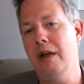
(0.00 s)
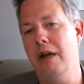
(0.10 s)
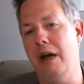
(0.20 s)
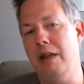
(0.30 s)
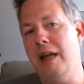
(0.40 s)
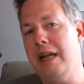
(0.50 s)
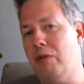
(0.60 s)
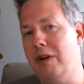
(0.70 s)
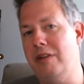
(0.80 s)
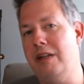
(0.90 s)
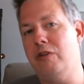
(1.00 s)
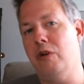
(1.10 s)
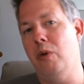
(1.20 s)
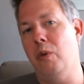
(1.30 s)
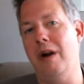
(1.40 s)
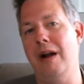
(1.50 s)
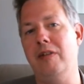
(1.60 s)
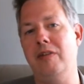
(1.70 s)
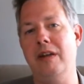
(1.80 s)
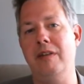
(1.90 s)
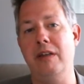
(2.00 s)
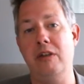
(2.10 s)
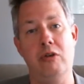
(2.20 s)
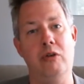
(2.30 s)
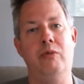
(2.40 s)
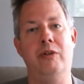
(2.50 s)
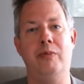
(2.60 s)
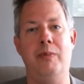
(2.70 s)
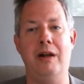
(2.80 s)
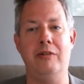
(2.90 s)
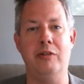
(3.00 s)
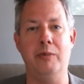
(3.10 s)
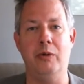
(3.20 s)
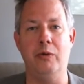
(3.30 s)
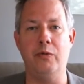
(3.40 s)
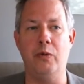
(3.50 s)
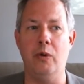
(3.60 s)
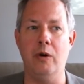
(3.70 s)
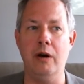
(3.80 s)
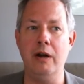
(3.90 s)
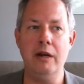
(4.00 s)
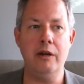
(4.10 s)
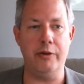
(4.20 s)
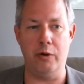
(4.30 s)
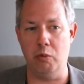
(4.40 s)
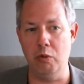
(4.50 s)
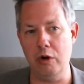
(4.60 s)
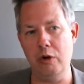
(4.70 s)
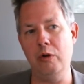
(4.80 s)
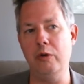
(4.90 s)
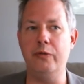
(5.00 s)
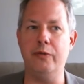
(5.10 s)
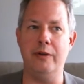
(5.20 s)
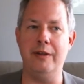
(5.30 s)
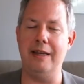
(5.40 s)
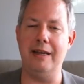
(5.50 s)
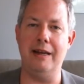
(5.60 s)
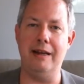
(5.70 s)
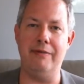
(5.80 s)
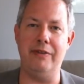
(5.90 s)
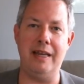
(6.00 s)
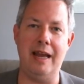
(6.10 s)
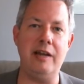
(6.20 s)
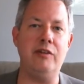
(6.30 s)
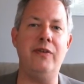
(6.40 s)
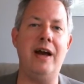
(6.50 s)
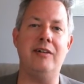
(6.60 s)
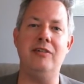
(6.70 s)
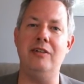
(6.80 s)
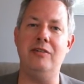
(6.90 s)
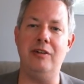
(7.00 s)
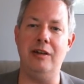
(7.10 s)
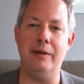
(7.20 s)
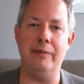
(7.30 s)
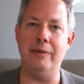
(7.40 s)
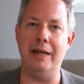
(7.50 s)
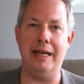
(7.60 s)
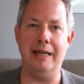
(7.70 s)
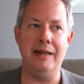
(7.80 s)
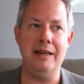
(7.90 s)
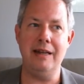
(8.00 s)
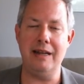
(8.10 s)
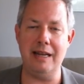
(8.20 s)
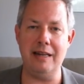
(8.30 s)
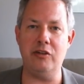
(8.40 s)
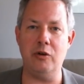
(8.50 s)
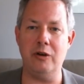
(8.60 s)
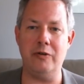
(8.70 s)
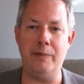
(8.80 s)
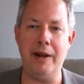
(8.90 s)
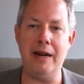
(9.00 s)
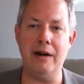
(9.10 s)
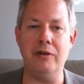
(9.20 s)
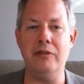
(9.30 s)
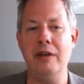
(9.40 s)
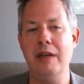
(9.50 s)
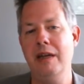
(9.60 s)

Unlike residential, where I said that you're responsible for the roof and the HVAC system and any sort of repairs,